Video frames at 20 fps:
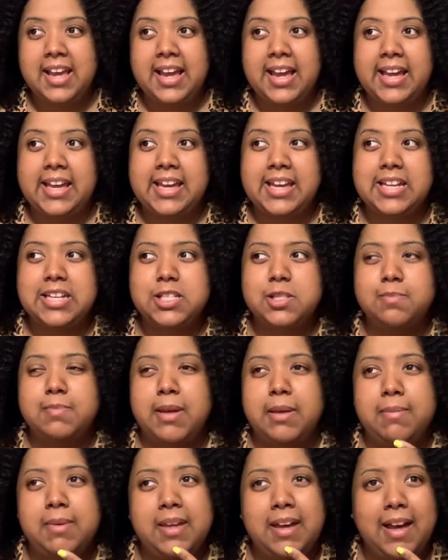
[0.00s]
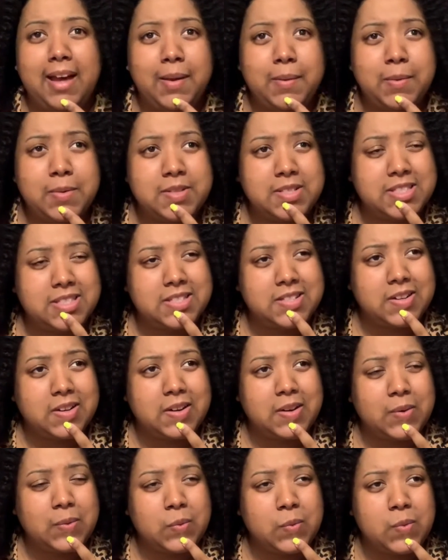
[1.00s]
And maybe I will
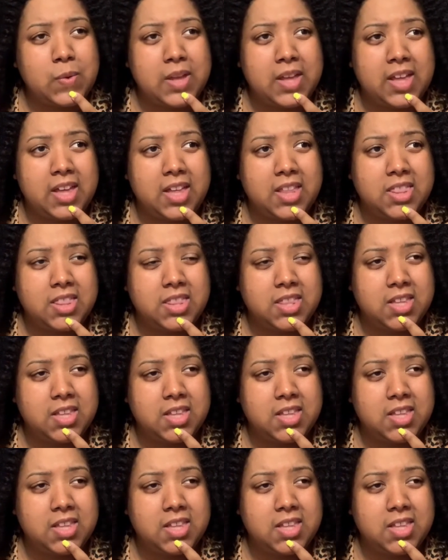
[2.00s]
start with,